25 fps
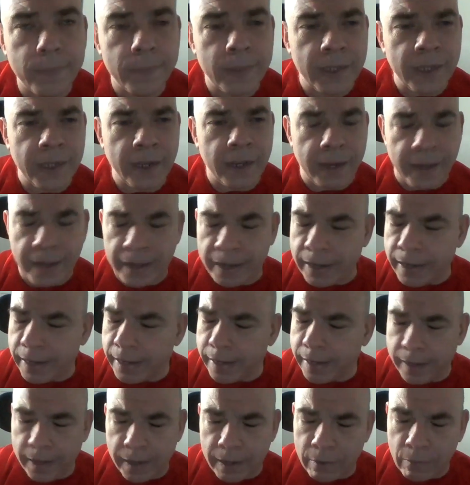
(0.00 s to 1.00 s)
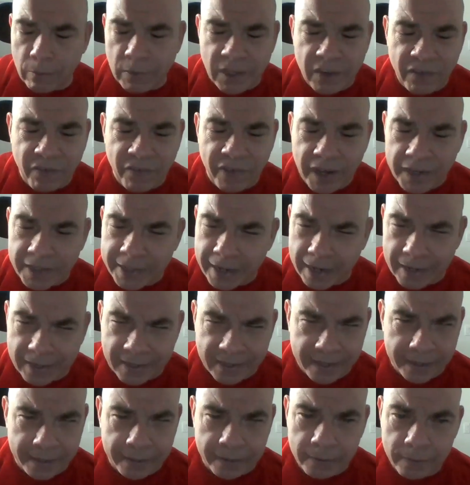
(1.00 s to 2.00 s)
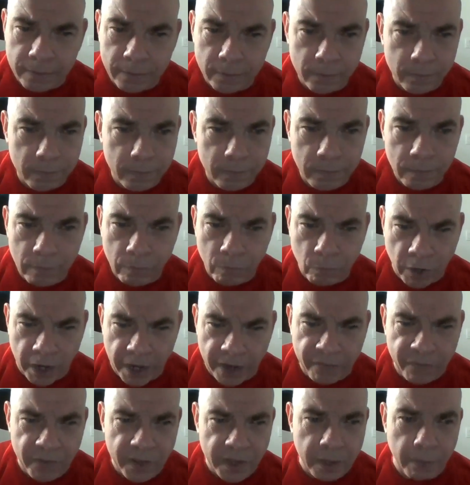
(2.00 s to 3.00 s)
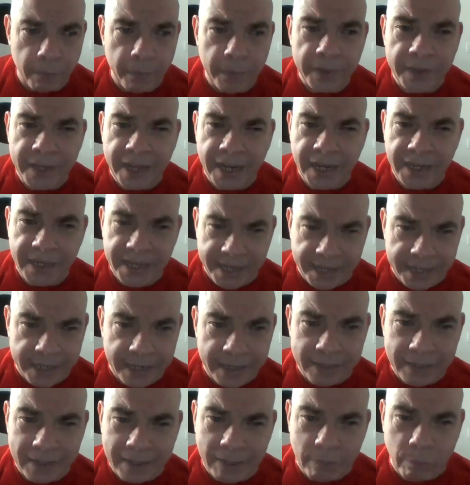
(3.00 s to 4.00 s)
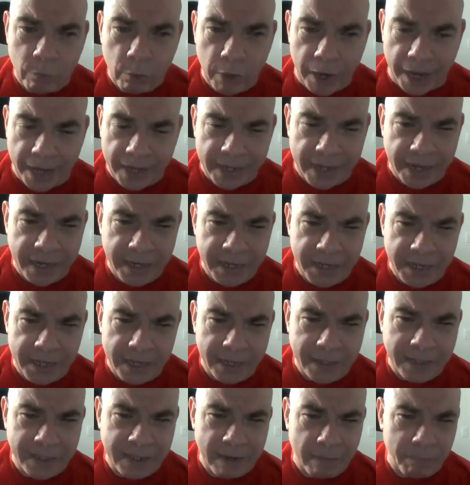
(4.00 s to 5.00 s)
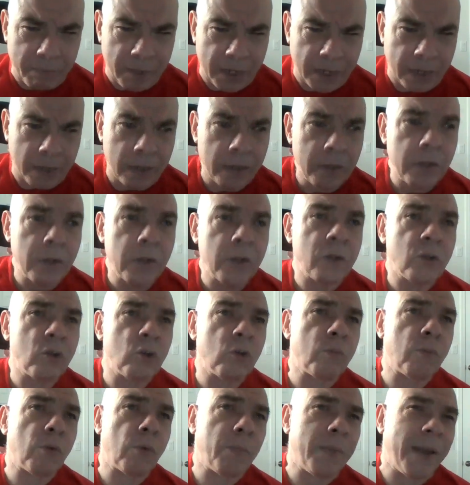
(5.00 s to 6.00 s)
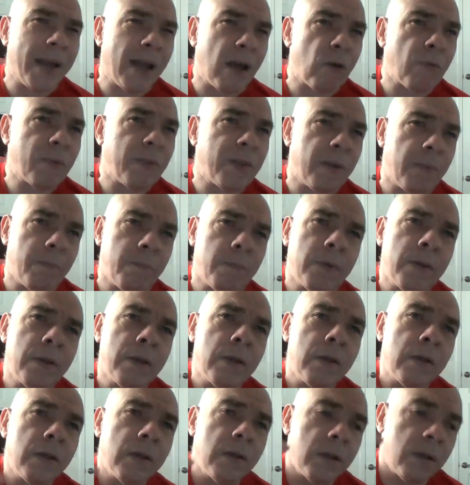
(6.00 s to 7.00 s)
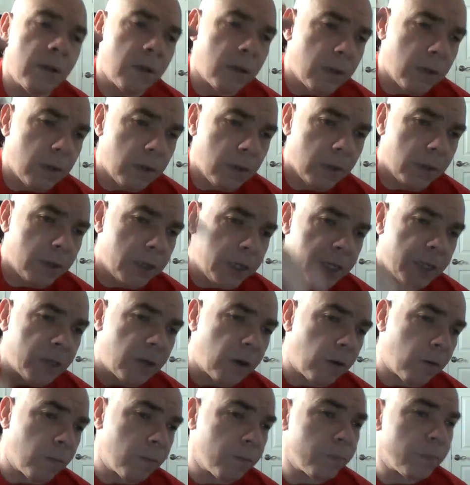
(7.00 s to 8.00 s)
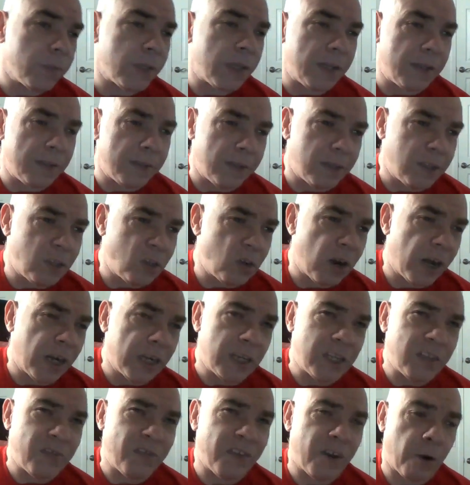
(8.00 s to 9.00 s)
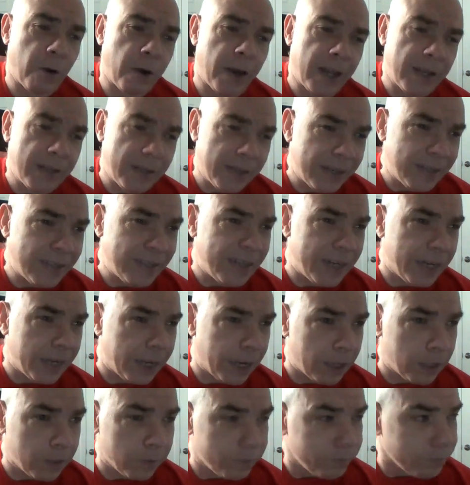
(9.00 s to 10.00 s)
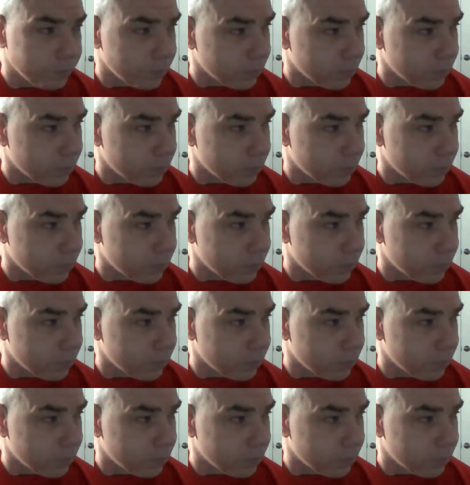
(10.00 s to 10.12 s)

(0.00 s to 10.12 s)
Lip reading: It was a fantastic break for them. They needed this break. They needed something to propel them, in the stratosphere, and this did it.